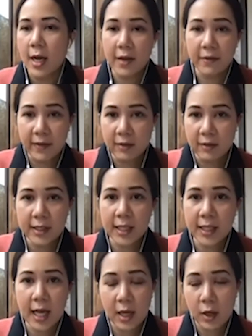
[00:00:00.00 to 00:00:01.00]
I found this
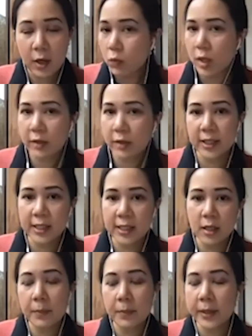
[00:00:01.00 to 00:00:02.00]
guy who works for this
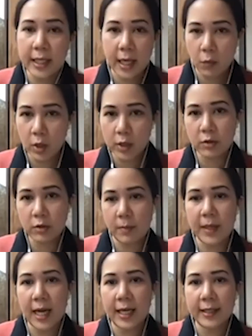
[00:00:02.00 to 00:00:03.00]
company that I want to
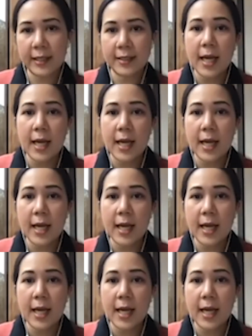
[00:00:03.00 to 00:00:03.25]
apply.